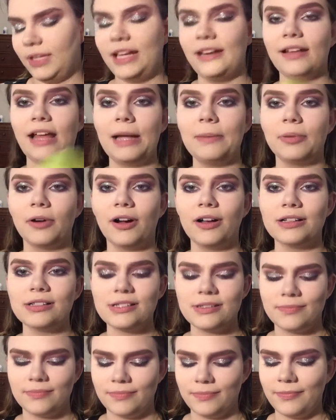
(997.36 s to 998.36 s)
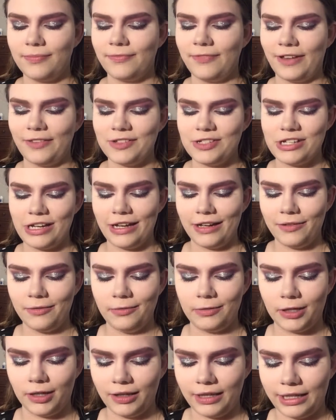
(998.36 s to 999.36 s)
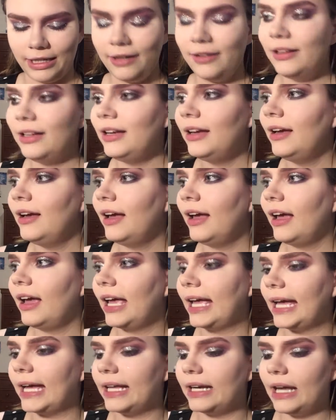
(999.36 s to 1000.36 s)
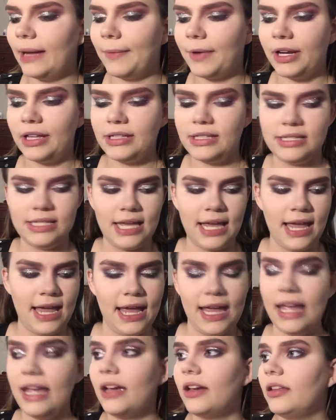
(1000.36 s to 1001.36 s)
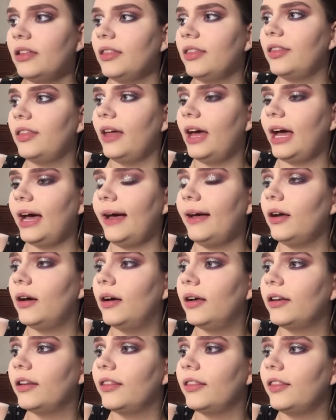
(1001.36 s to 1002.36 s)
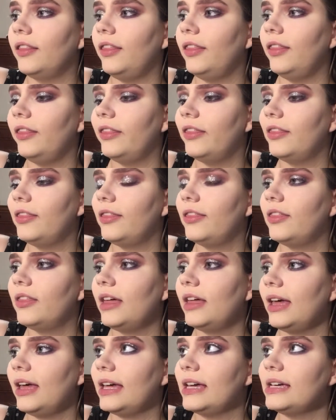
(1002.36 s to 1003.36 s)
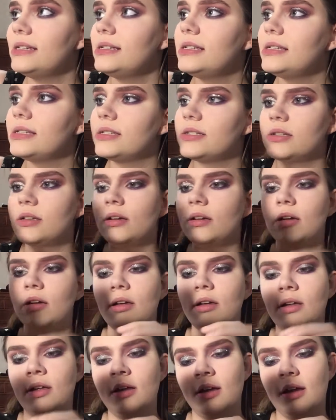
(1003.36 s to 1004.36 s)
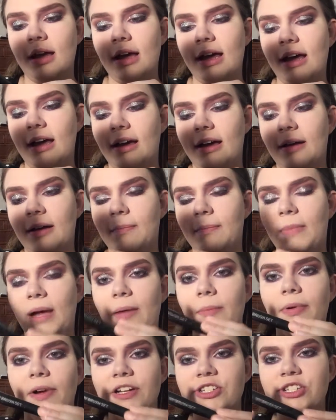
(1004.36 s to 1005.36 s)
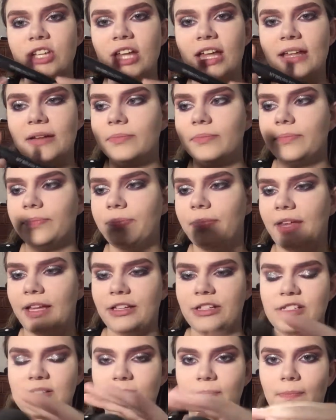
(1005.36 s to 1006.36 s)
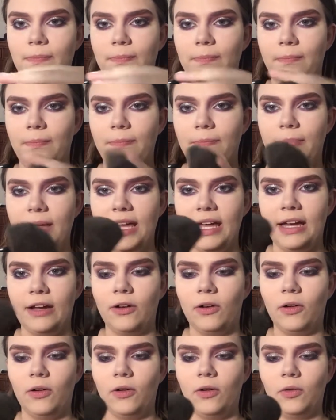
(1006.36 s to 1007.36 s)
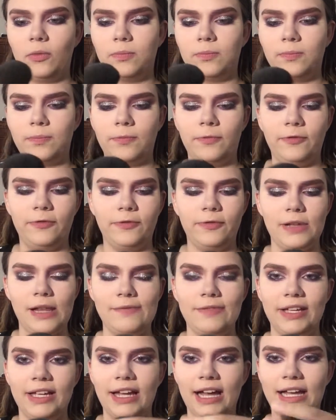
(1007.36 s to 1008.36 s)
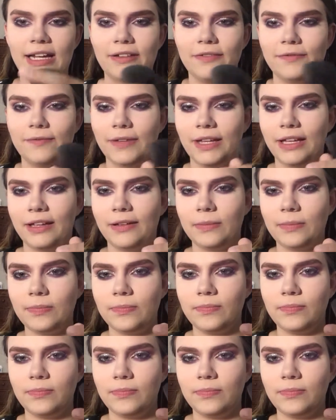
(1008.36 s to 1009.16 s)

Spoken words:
in light bronze. Found the shade. We're all good. And I'm going to take that on this, my brush set, like just big old fluffy kind of like